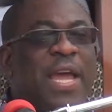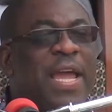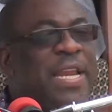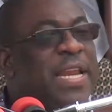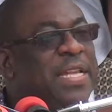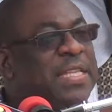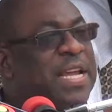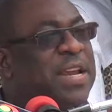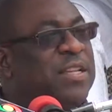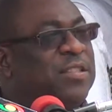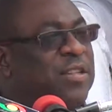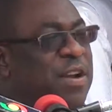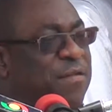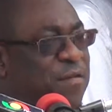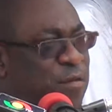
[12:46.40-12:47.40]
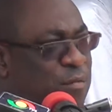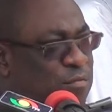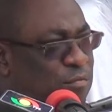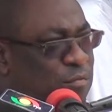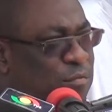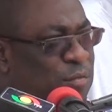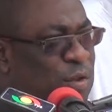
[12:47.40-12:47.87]
in a terrestrial form.
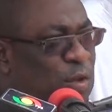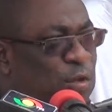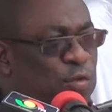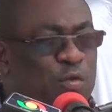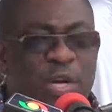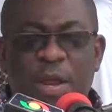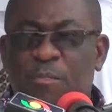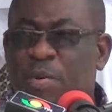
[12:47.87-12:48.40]
So they